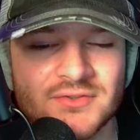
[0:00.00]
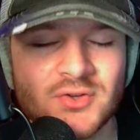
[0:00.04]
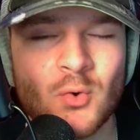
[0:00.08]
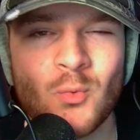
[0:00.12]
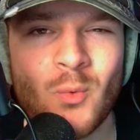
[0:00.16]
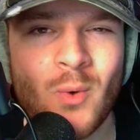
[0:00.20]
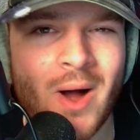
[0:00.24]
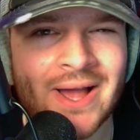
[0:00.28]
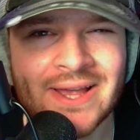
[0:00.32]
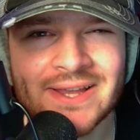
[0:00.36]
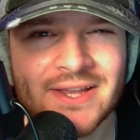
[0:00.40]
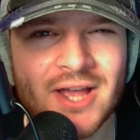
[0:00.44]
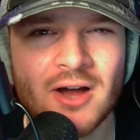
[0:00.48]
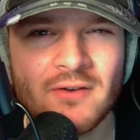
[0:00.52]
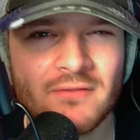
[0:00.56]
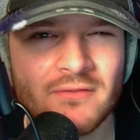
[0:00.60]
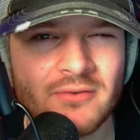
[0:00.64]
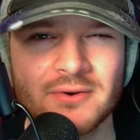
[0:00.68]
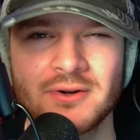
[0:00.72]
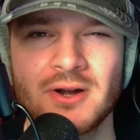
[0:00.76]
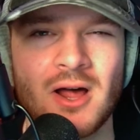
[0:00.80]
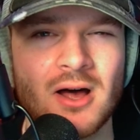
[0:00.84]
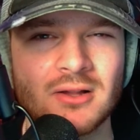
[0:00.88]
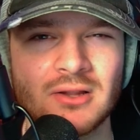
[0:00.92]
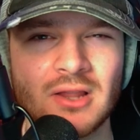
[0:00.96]
So why
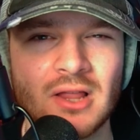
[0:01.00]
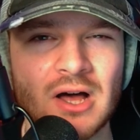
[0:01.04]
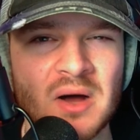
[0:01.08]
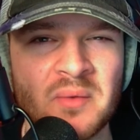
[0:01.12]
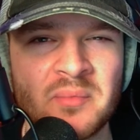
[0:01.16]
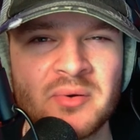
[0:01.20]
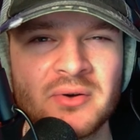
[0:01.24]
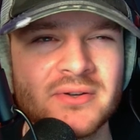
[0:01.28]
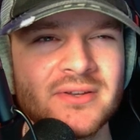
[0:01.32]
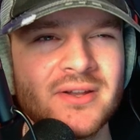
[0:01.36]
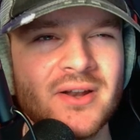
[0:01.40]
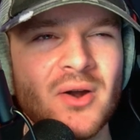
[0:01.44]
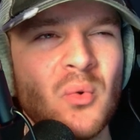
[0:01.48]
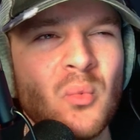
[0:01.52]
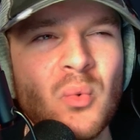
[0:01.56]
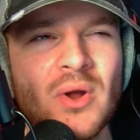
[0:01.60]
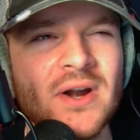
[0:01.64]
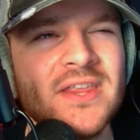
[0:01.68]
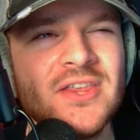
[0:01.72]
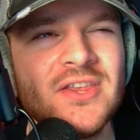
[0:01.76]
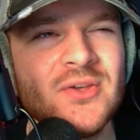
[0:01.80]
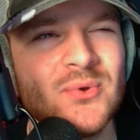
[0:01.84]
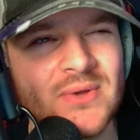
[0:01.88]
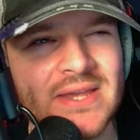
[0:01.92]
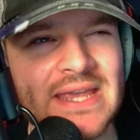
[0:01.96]
cover it all up? What
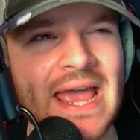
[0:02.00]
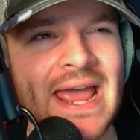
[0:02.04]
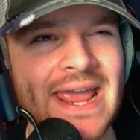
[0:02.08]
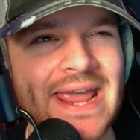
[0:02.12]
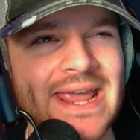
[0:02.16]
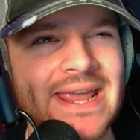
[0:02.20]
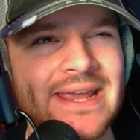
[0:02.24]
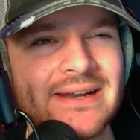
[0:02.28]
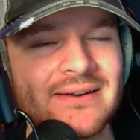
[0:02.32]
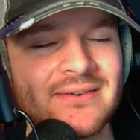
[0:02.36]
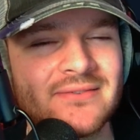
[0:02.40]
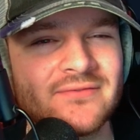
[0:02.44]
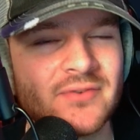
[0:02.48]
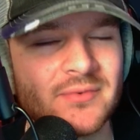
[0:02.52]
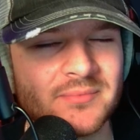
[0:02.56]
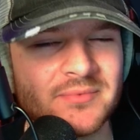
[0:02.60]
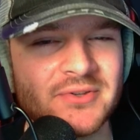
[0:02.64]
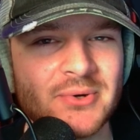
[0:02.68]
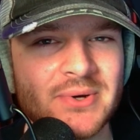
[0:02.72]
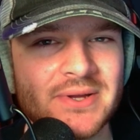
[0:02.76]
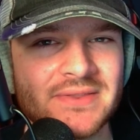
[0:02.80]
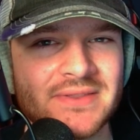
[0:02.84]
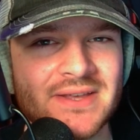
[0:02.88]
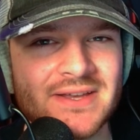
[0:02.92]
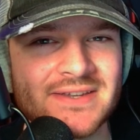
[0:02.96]
do you gain from
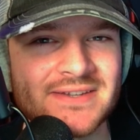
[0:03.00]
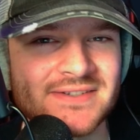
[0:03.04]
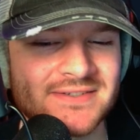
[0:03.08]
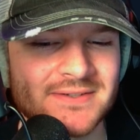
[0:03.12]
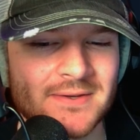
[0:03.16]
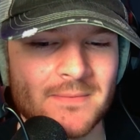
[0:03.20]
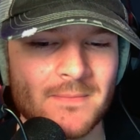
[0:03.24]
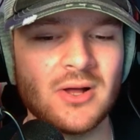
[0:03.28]
doing this?